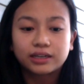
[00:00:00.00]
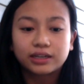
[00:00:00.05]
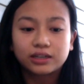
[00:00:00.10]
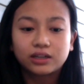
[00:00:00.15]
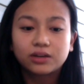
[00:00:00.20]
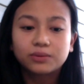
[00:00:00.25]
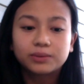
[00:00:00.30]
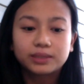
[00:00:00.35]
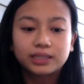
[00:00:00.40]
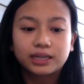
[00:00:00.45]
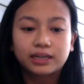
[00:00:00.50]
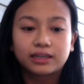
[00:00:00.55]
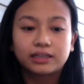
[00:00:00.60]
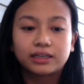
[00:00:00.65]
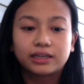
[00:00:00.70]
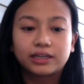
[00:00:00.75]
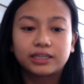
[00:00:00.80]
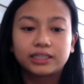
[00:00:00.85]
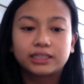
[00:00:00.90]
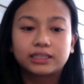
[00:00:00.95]
along with
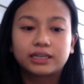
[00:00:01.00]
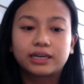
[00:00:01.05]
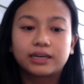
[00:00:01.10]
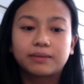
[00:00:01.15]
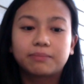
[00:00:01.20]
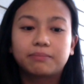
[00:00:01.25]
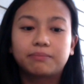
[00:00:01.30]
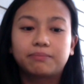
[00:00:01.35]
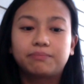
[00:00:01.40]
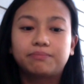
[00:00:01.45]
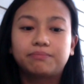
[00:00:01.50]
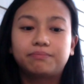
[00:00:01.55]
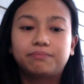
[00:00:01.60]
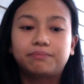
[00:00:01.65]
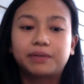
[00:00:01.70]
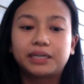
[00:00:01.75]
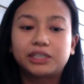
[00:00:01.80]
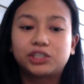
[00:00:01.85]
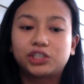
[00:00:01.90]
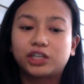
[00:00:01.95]
secondaries, like
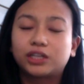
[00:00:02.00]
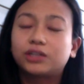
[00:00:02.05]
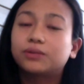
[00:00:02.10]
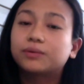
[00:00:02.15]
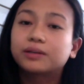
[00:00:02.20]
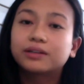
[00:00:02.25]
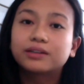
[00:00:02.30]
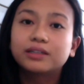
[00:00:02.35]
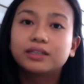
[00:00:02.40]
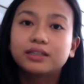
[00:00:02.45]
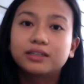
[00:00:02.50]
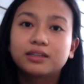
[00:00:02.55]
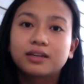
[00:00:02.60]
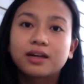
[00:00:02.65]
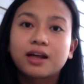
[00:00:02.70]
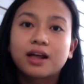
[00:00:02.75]
by January.